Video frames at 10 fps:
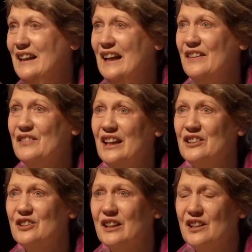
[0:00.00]
and
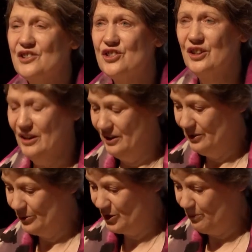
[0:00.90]
then to consider
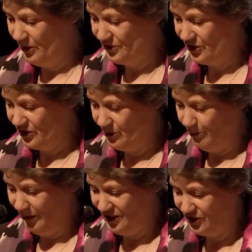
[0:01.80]
responses
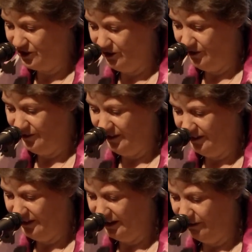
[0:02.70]
based on
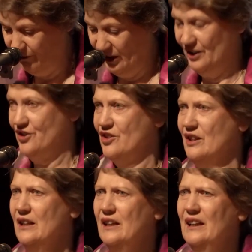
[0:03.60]
that advice.
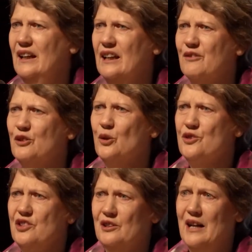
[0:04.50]
And of
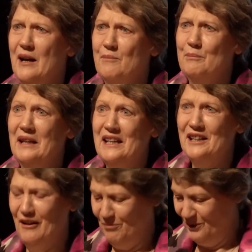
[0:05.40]
course there are many
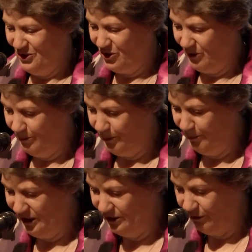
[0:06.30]
governments
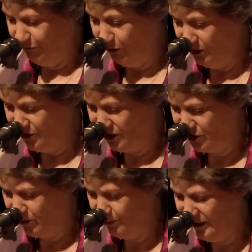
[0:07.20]
prepared to follow
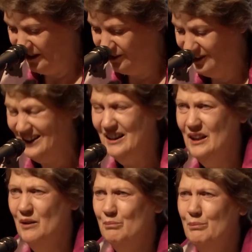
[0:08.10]
such a path,
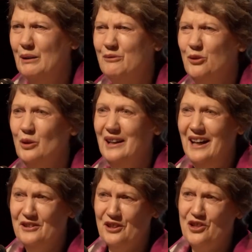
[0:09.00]
but for
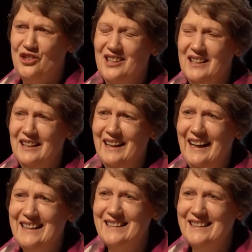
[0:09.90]
others, a